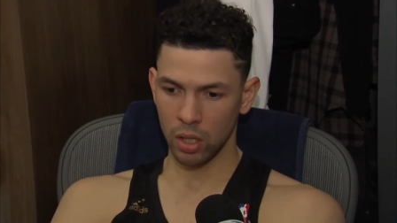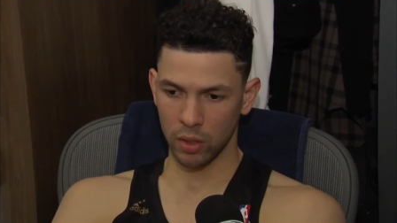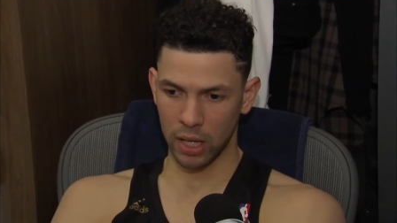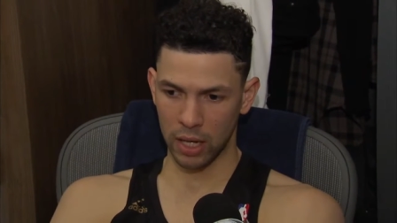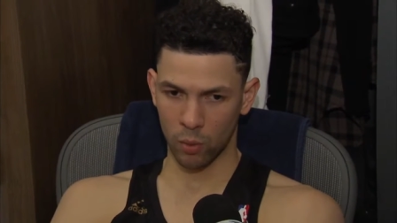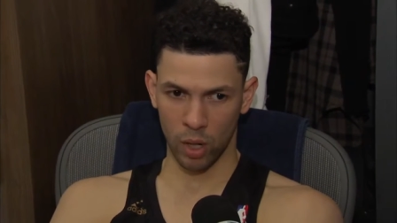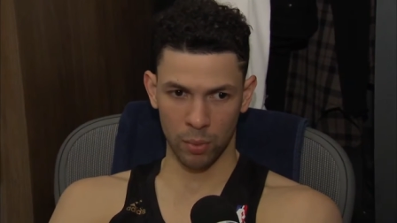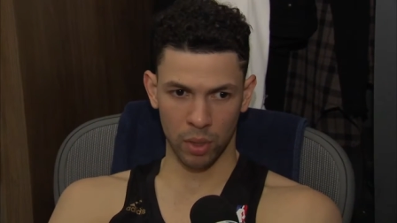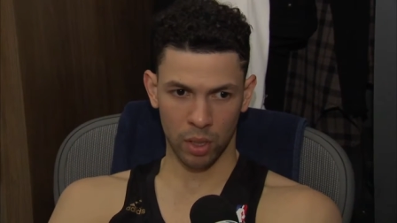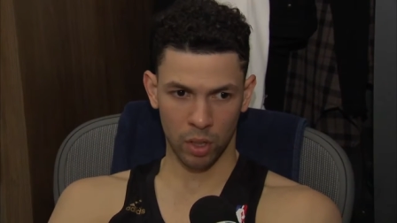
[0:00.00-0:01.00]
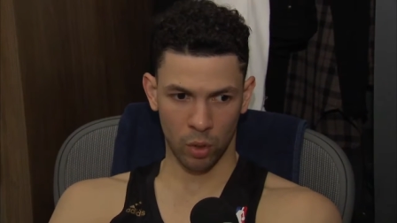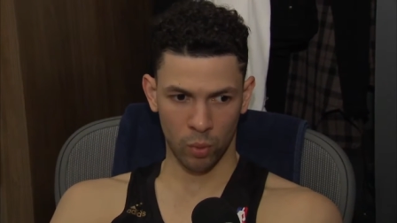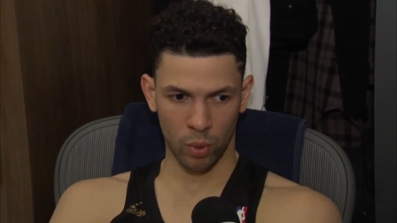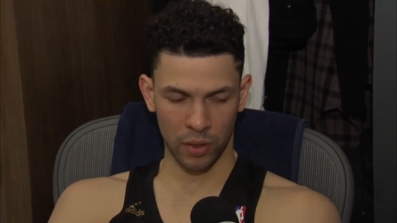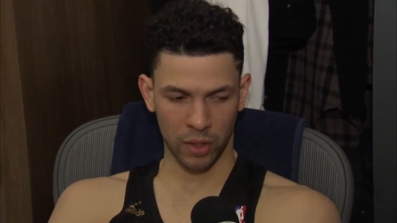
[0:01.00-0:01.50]
you know, they hit a run, but you
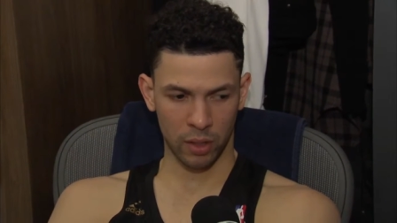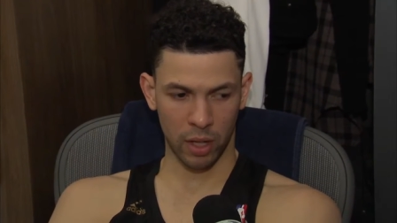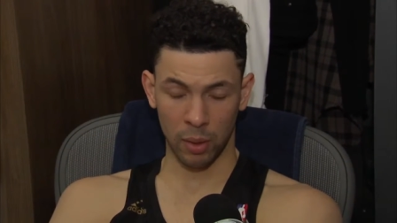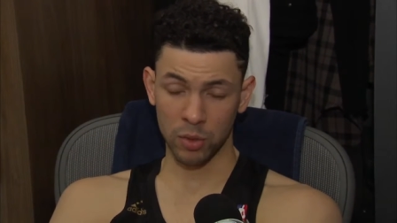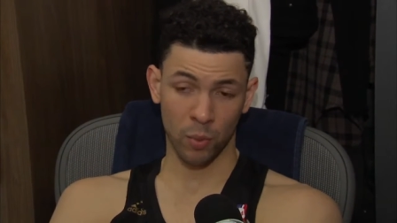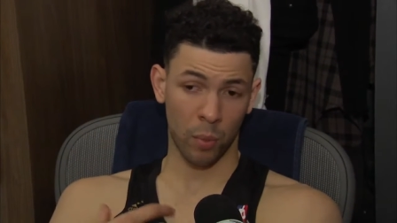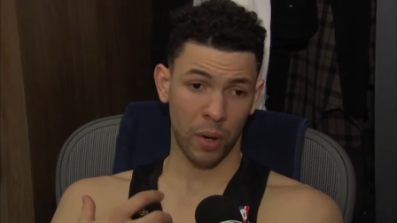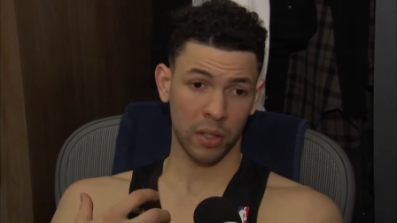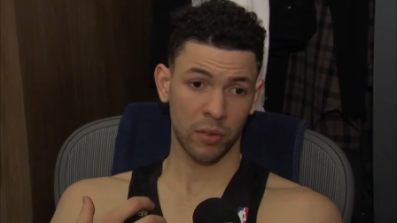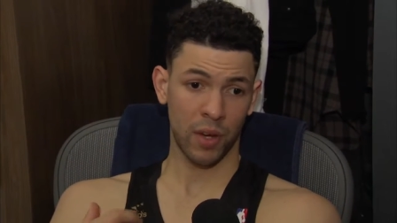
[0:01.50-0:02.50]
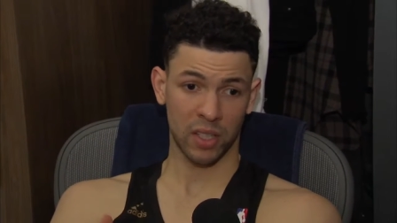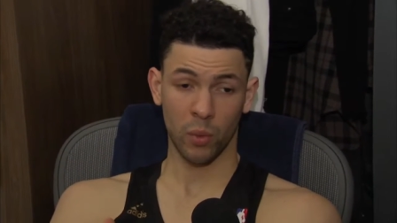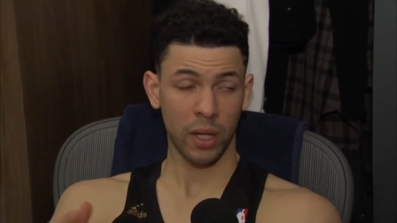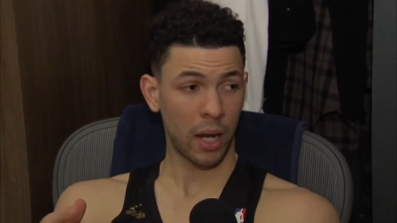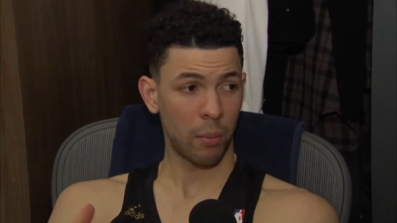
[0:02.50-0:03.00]
know, I thought I was more proud of the fact
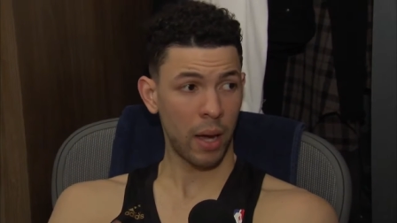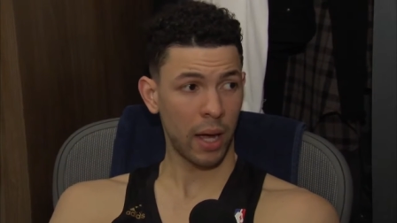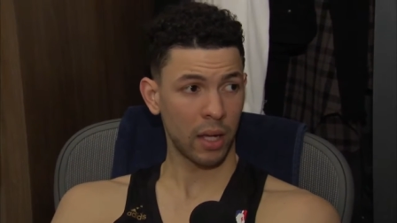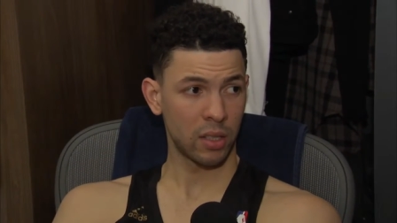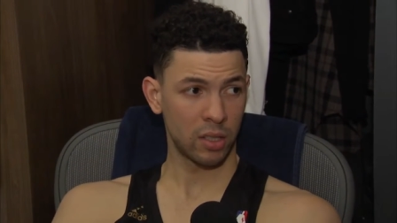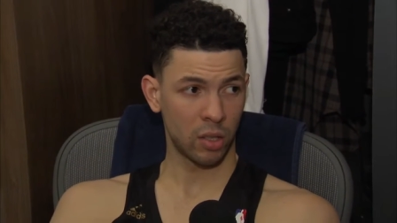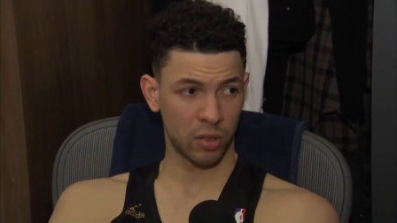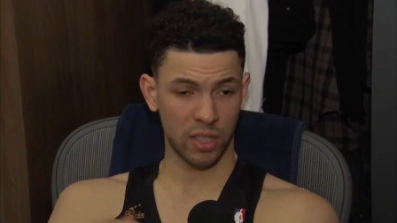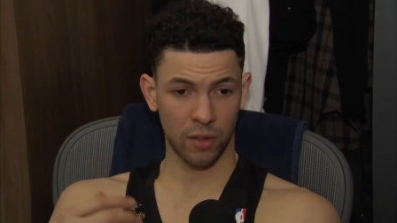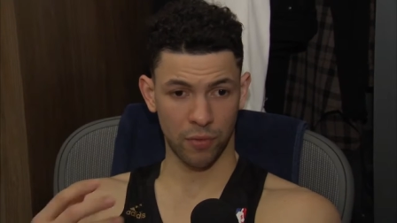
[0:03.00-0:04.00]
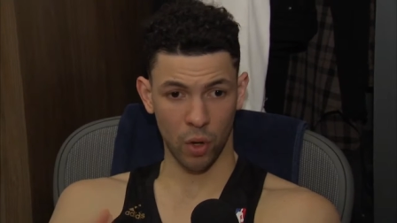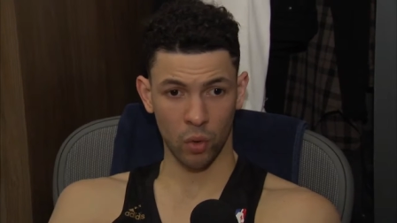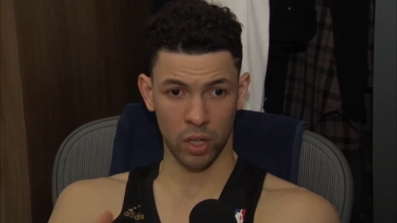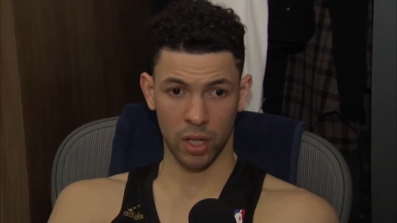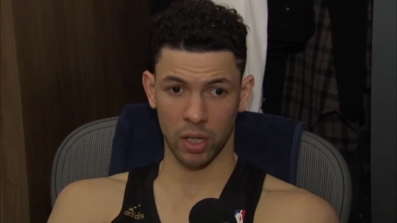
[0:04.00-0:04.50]
that we got it back. And you know, instead of
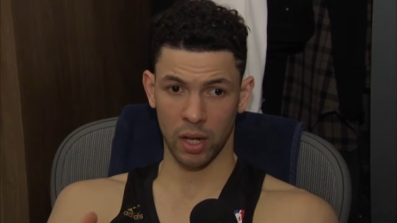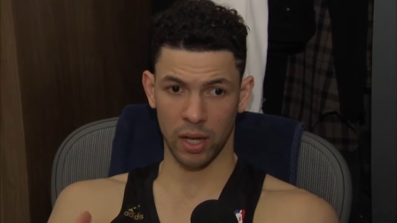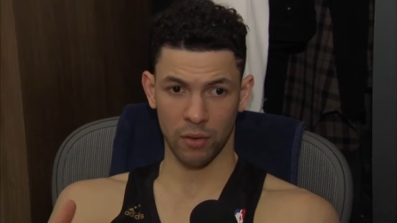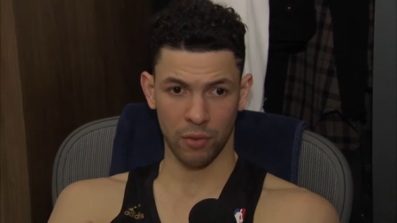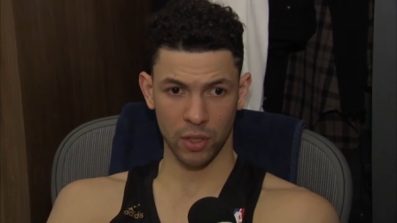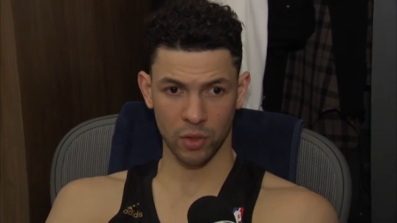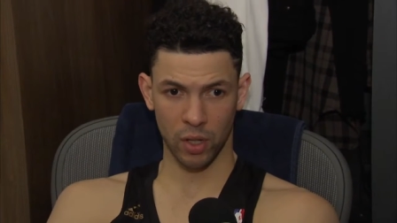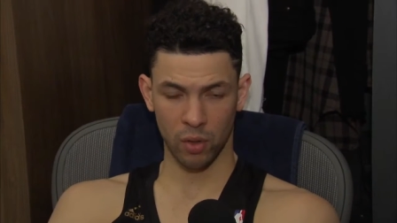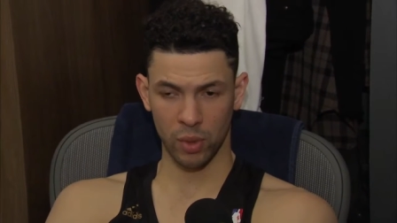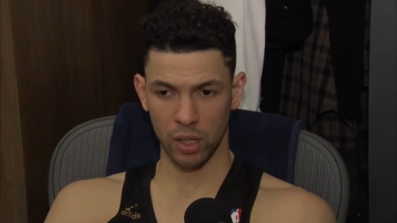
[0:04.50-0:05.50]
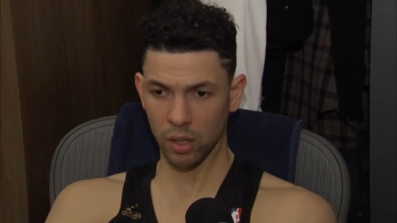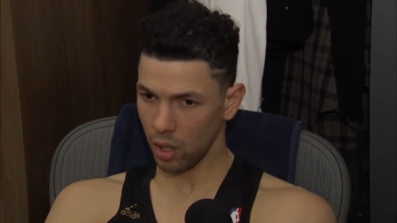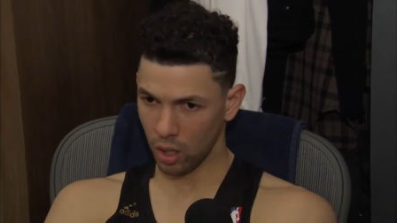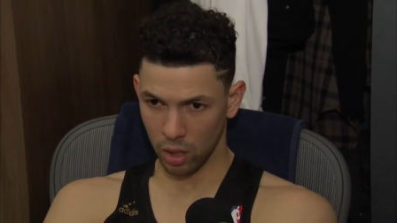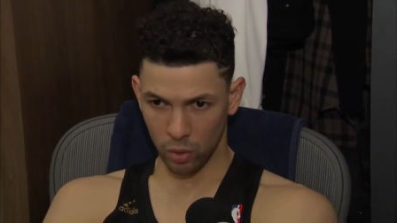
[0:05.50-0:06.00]
folding and, and getting frustrated, we
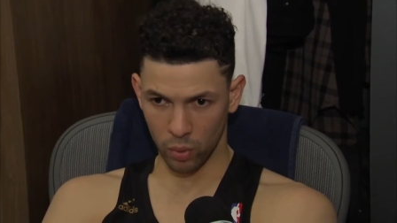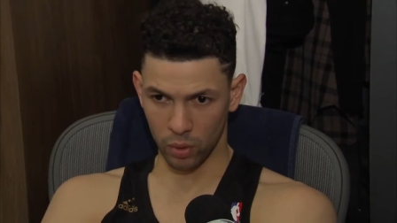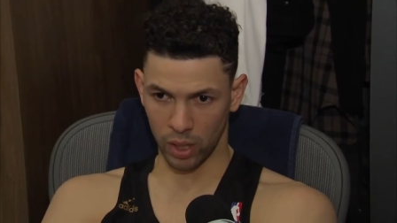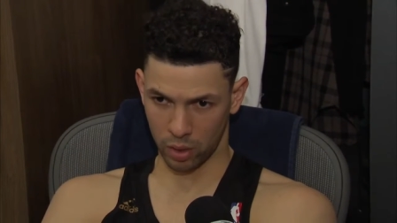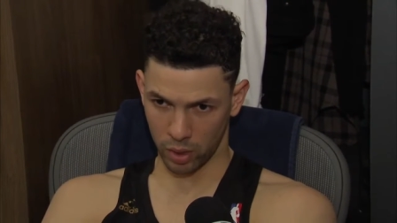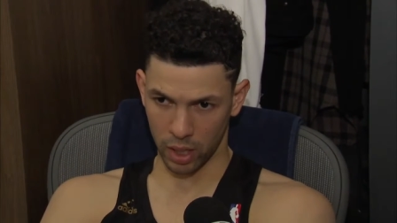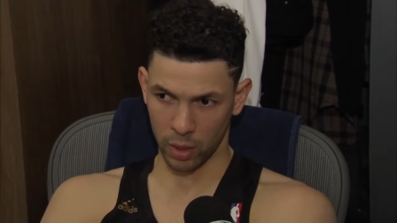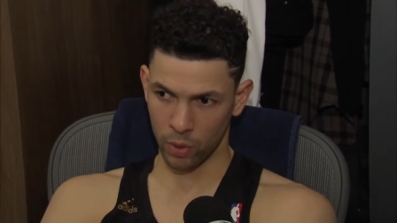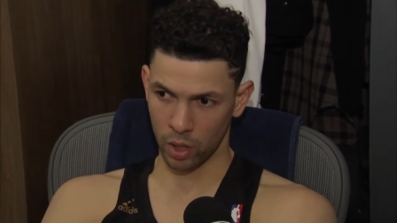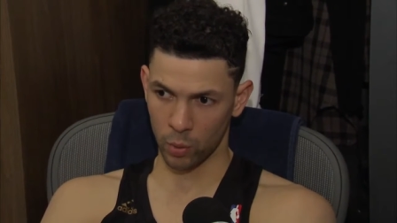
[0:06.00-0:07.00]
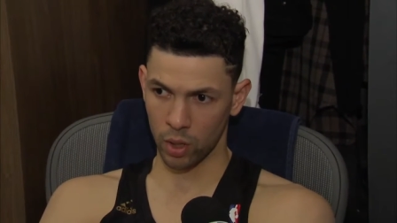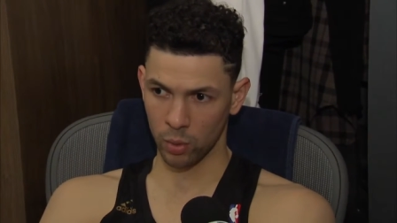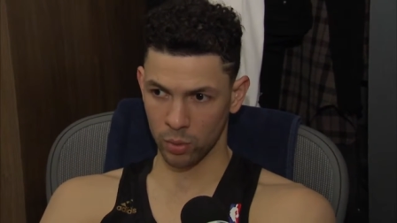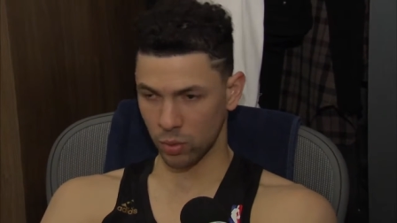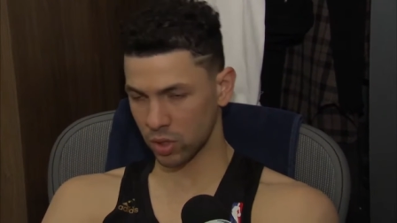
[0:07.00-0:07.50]
we were like, okay, they went on a
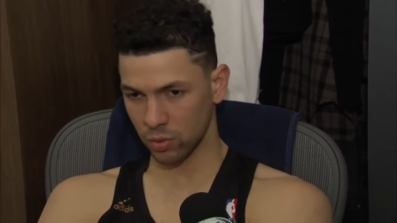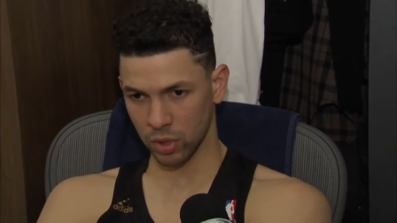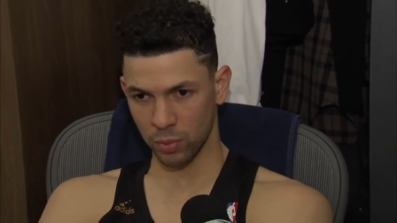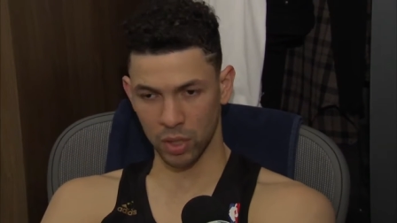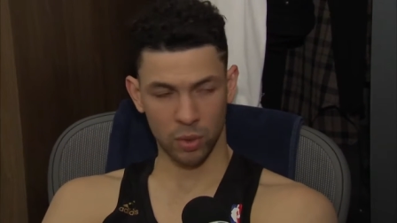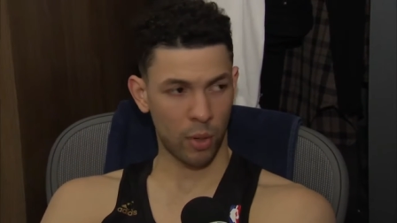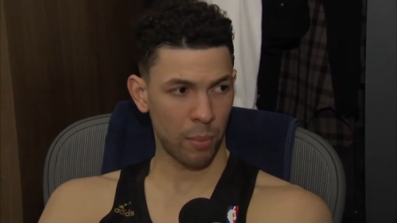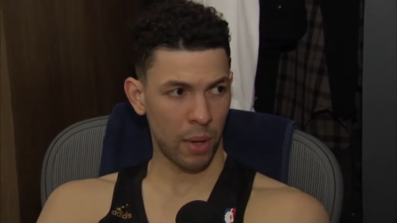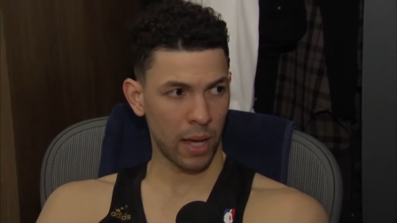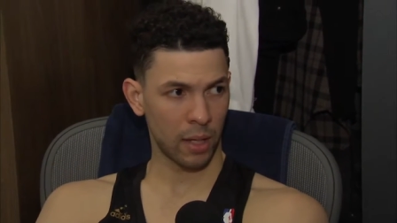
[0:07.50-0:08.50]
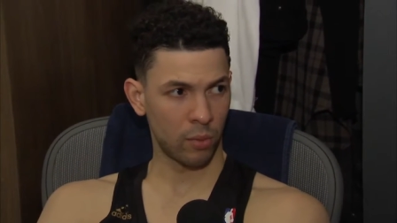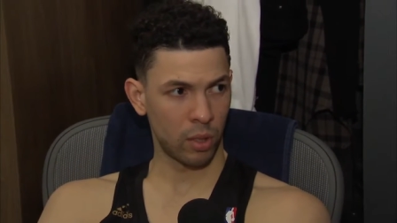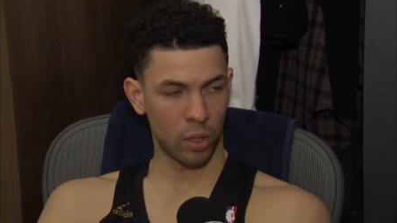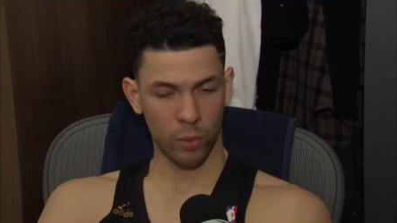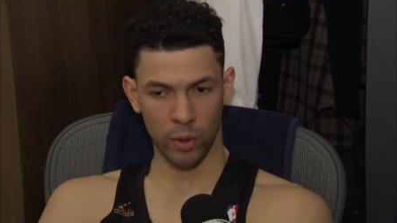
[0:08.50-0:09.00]
run, let's, let's, punch them right back,
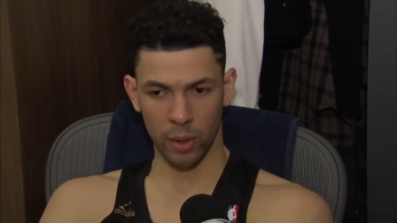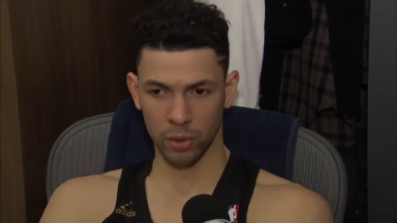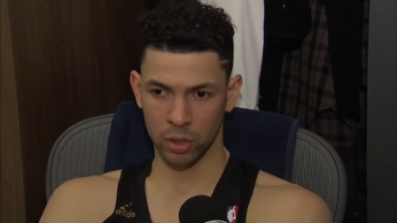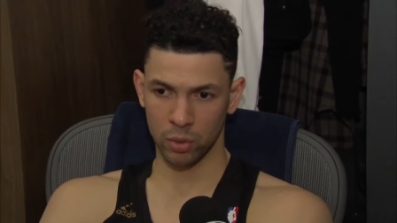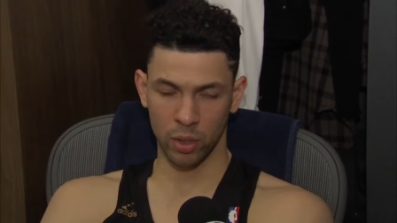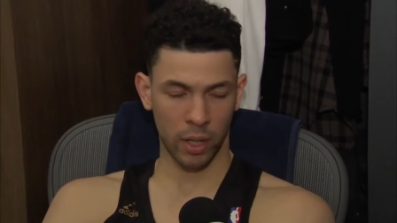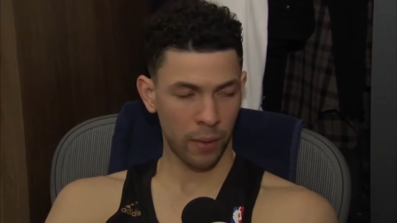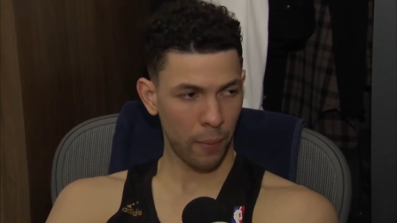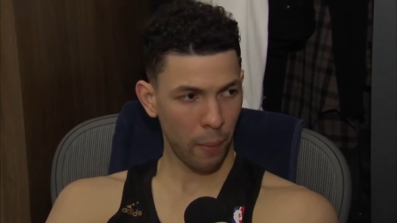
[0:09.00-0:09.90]
and you know, we were able to do that.